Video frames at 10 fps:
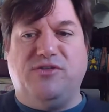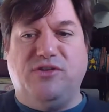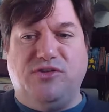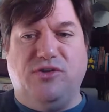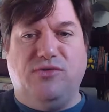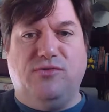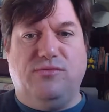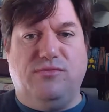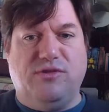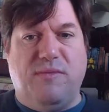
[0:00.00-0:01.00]
to do
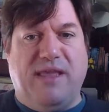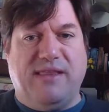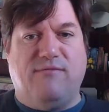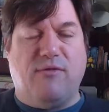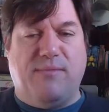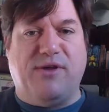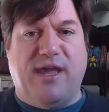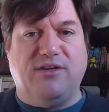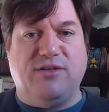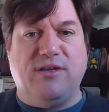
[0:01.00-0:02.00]
domain level
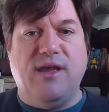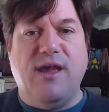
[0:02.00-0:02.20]
replication.